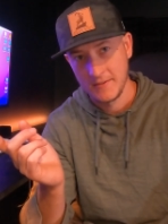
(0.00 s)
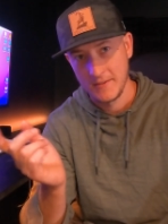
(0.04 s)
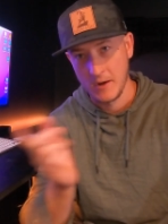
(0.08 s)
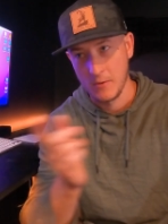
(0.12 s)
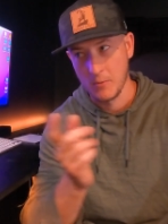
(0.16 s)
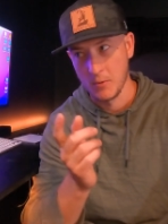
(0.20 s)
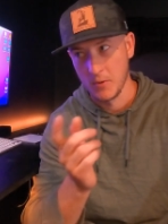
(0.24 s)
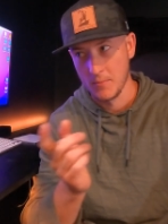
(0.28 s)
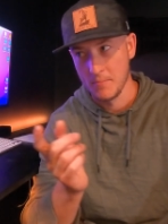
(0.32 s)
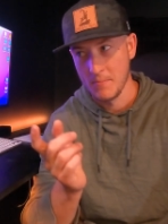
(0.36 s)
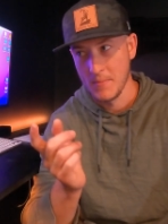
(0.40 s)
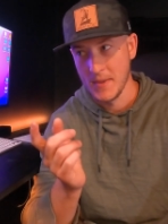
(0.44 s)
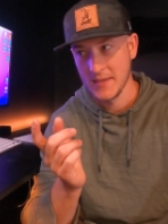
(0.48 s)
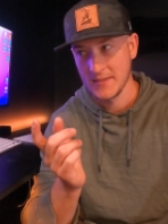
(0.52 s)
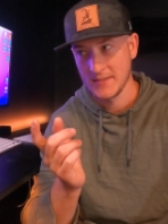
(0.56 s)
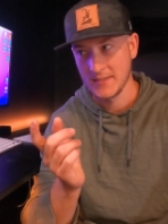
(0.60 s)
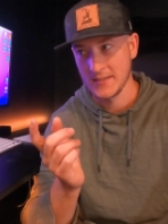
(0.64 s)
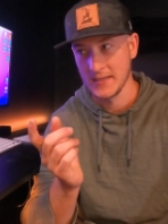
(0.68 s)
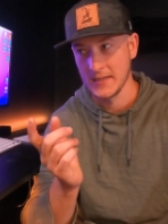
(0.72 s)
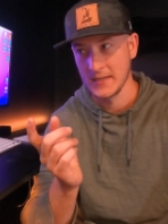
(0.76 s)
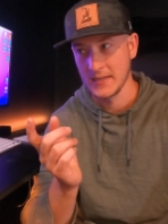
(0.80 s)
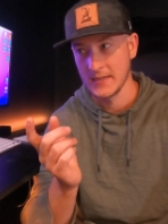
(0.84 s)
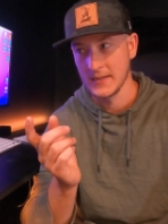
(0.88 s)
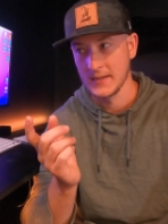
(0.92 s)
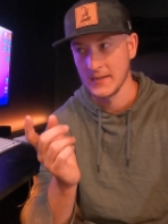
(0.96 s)
that were
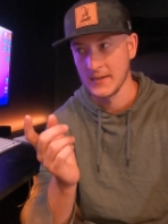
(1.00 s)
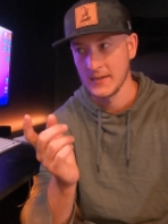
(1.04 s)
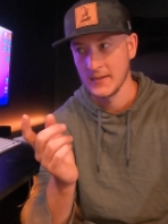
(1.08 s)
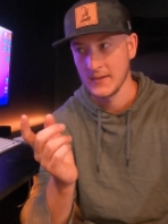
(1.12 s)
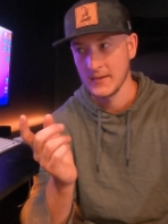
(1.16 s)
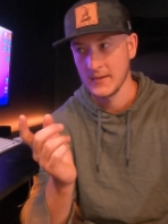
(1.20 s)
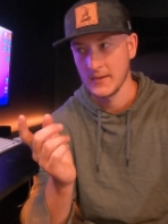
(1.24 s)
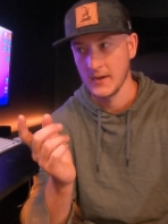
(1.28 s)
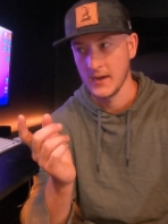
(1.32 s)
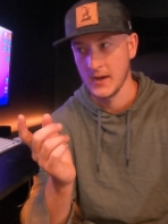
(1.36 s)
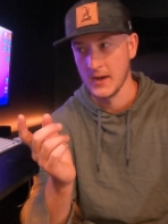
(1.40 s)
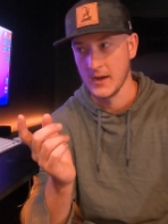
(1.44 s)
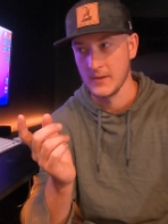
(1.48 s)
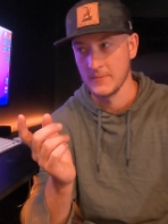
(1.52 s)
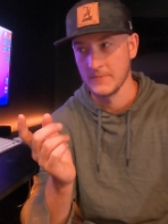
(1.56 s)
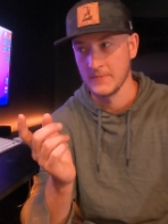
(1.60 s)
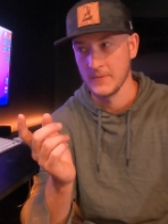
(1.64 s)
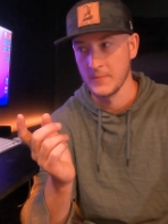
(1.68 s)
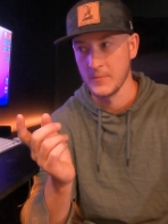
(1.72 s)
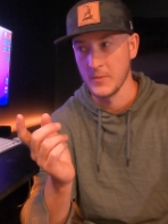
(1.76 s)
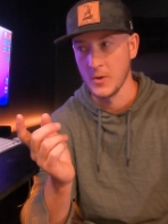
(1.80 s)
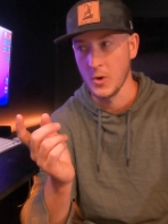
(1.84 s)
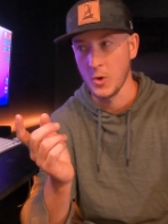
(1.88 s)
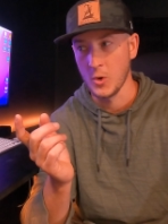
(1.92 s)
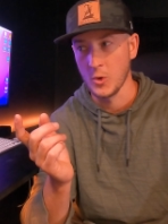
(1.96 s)
missing
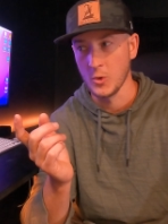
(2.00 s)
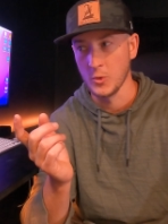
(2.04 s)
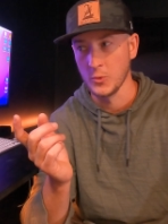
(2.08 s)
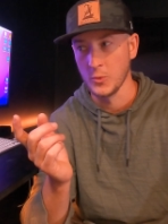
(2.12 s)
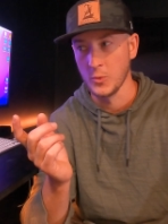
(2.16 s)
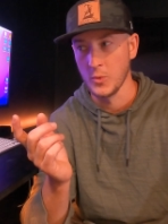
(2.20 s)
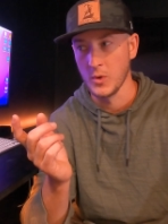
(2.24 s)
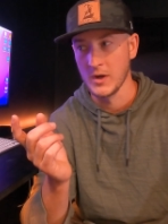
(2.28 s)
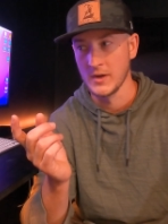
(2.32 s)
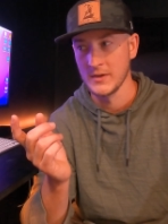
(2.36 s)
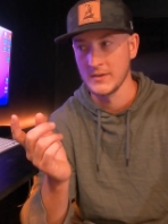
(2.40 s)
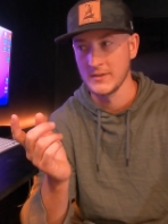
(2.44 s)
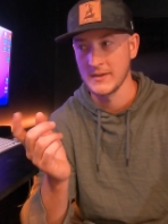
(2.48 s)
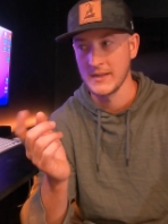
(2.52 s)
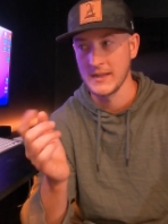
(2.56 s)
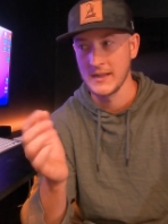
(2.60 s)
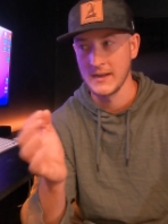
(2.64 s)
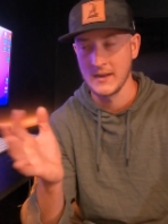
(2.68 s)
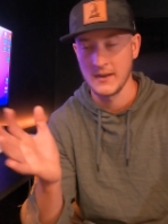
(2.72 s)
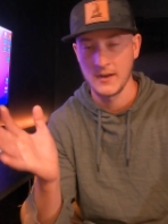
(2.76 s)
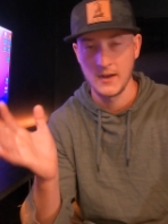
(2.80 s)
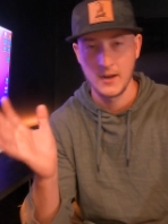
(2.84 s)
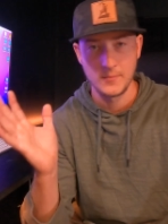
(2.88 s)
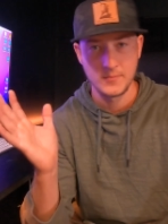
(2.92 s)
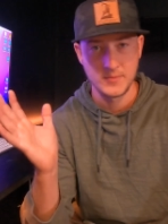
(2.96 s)
from the old one to get
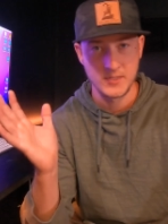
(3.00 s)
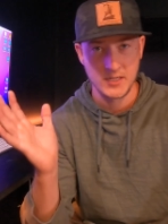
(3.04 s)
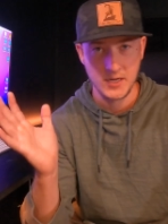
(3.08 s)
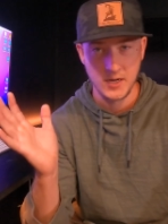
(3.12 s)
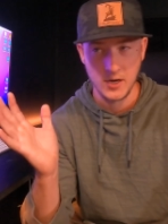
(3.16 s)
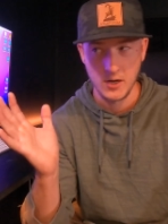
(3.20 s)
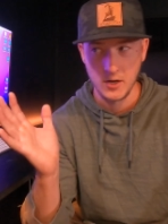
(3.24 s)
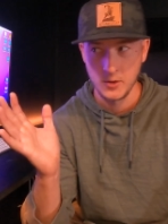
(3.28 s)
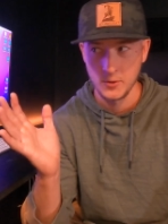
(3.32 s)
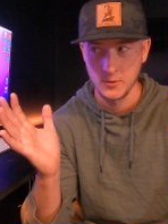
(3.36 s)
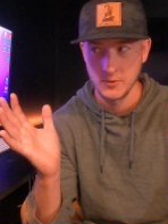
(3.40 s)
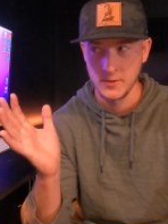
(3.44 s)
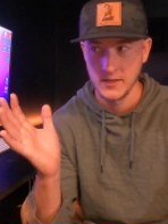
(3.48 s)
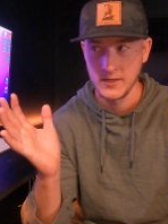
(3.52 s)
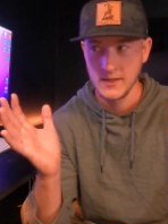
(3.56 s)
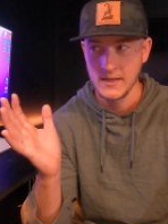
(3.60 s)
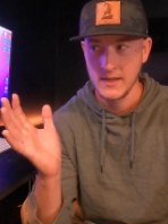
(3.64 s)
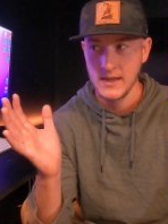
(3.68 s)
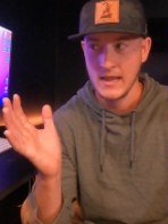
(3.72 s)
it up to code,